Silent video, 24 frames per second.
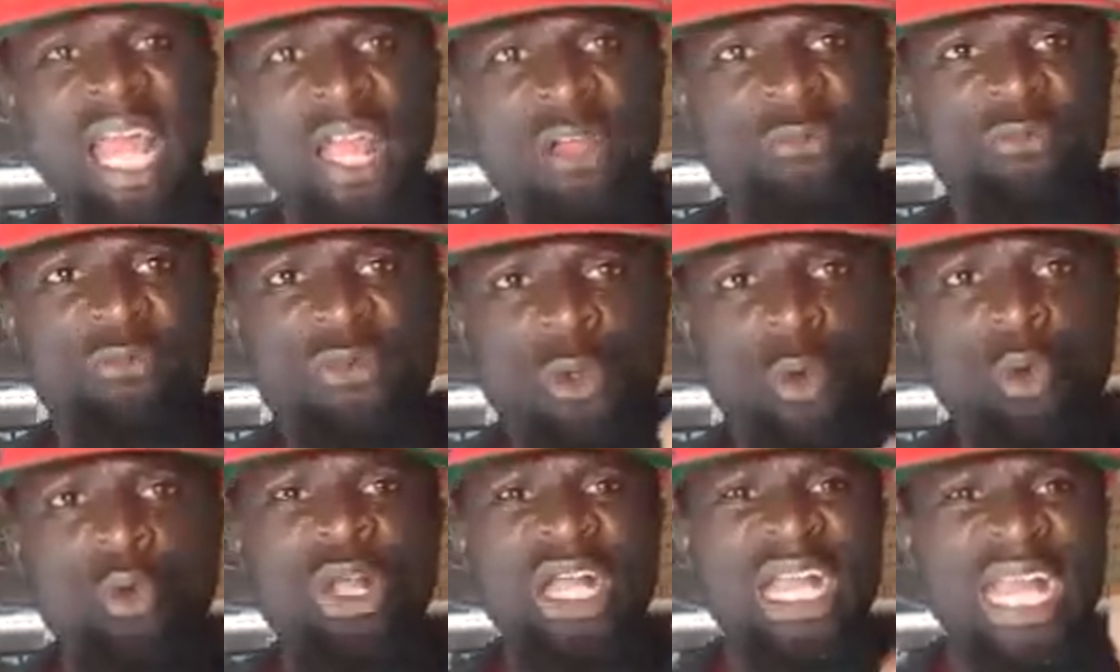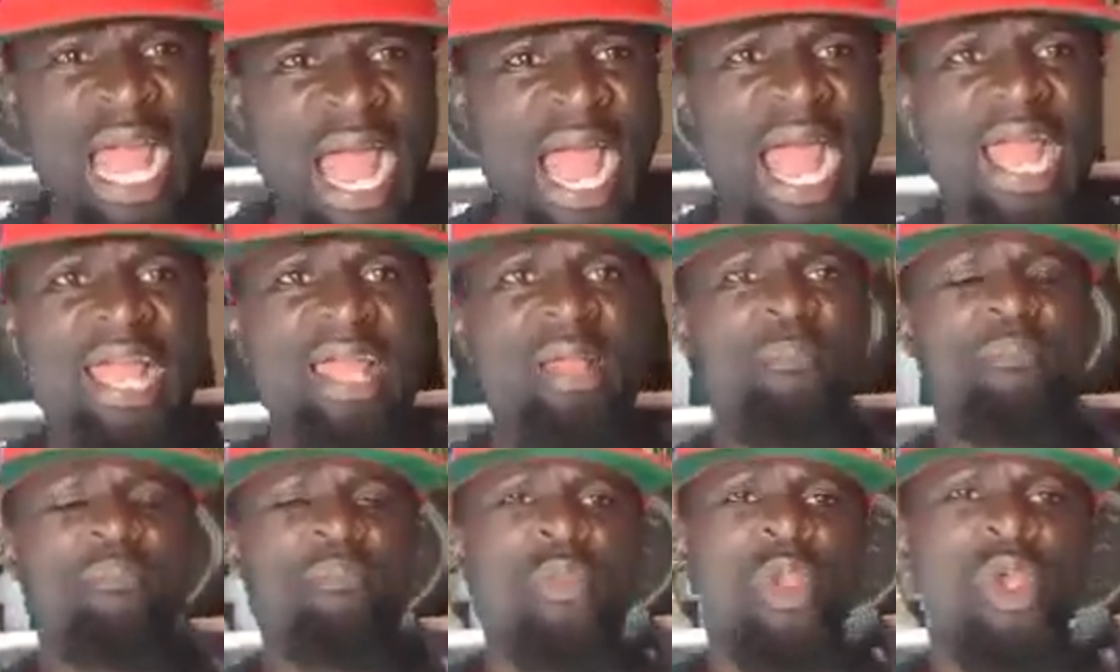If you care,
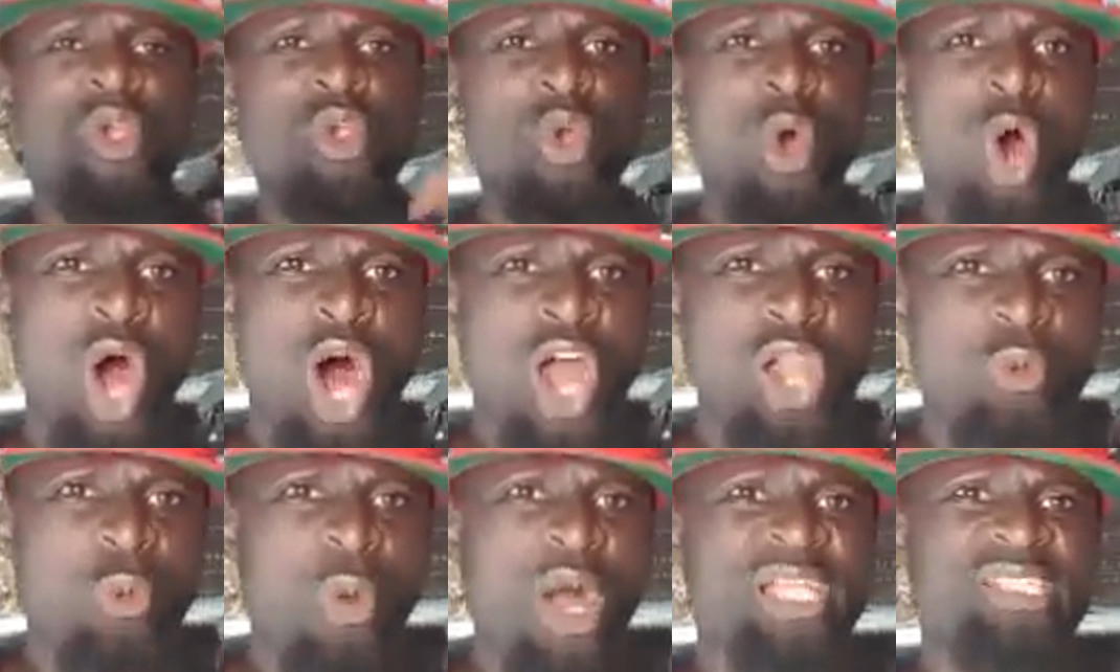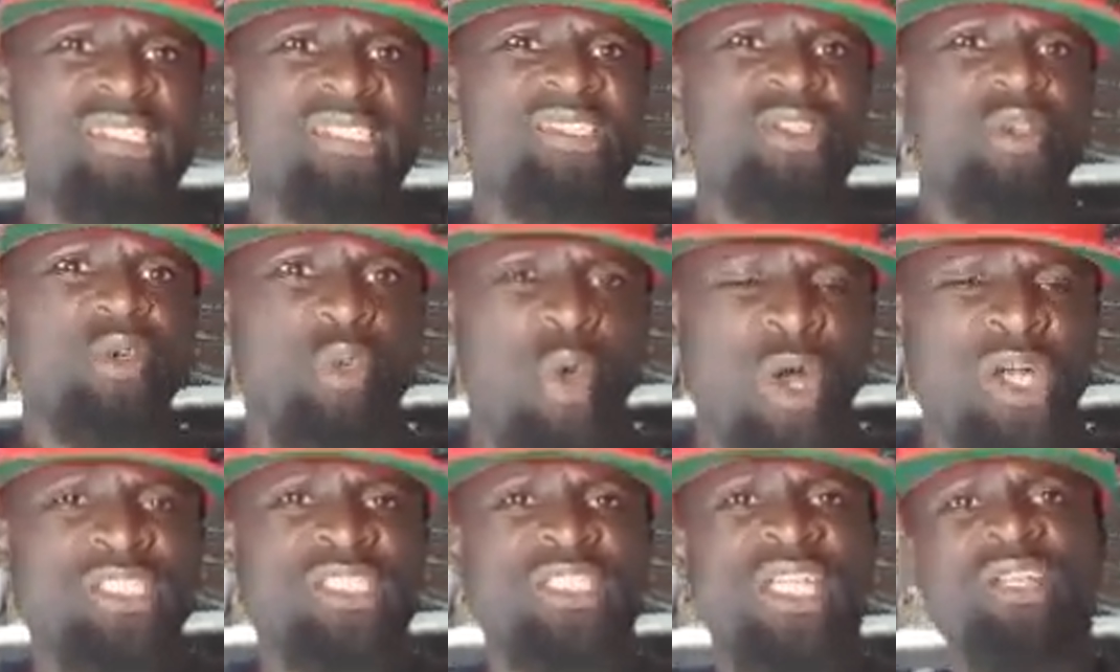you always
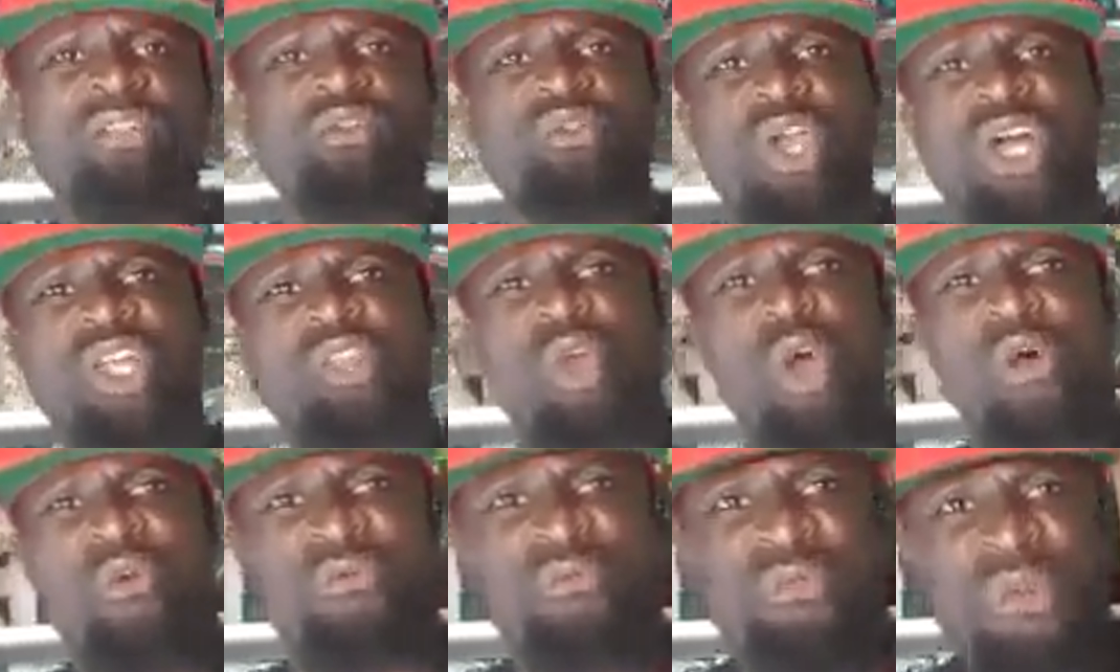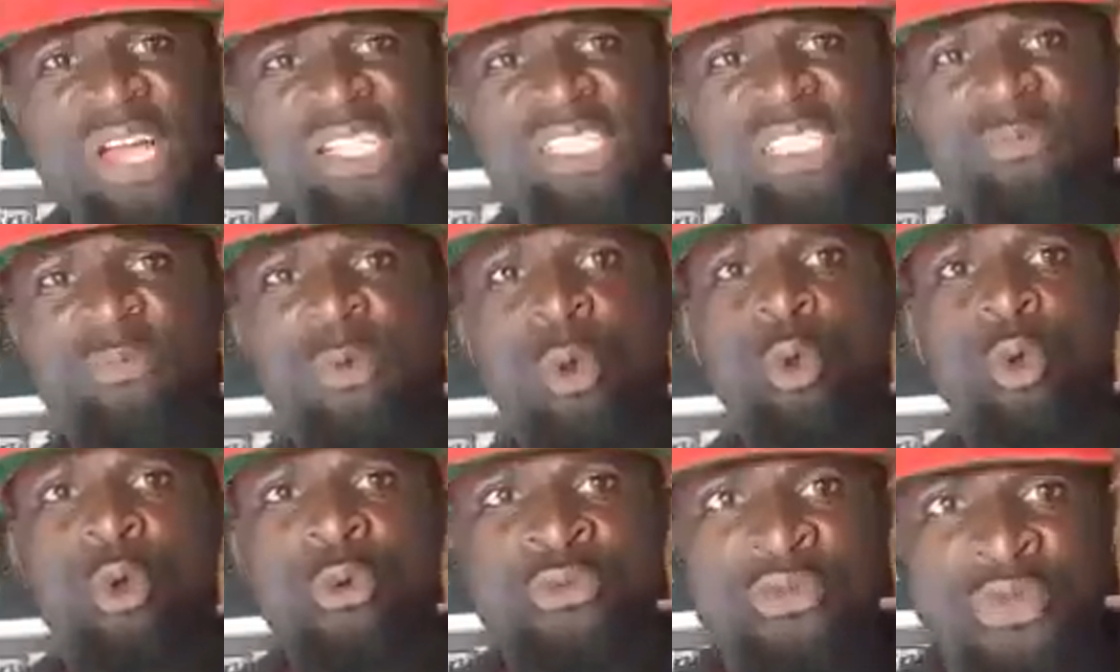concentrate on
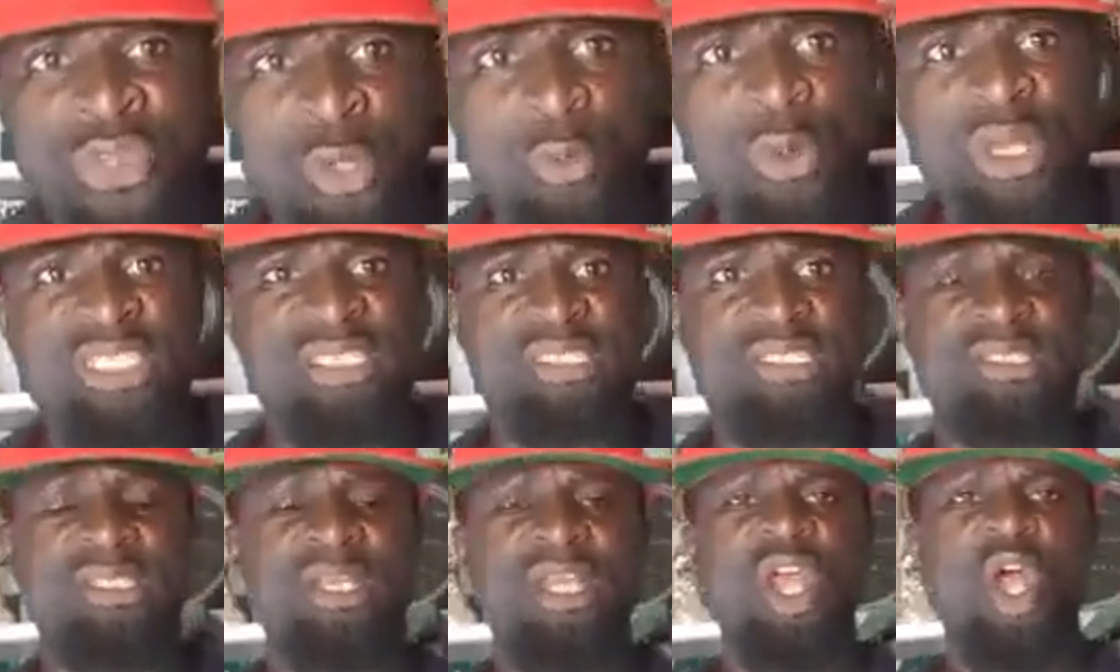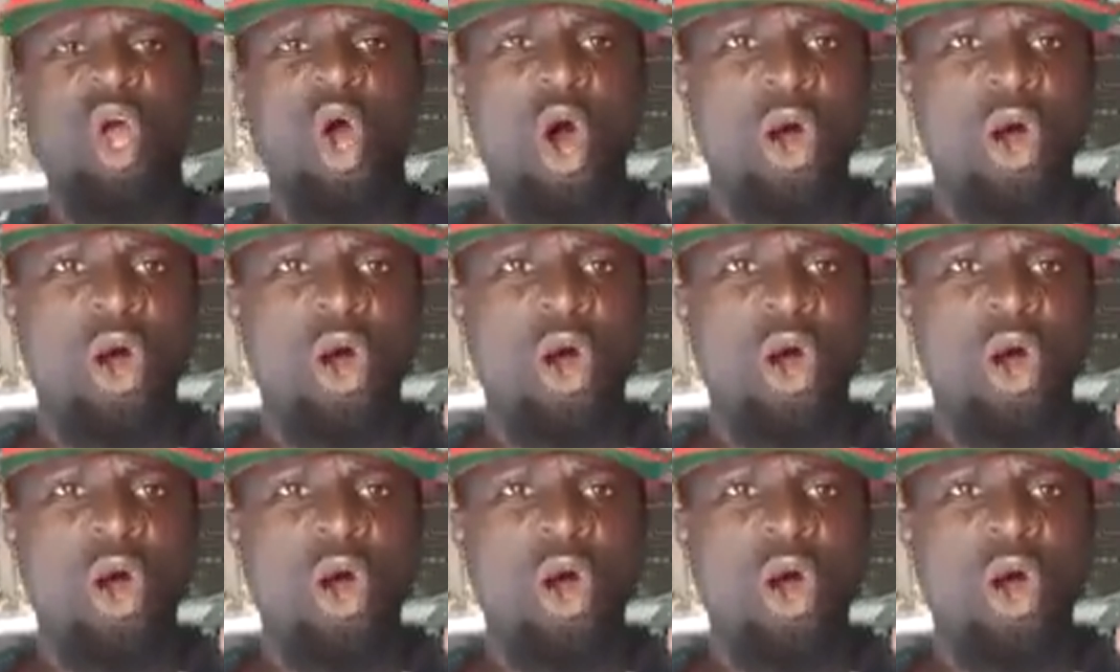Facebook viewers,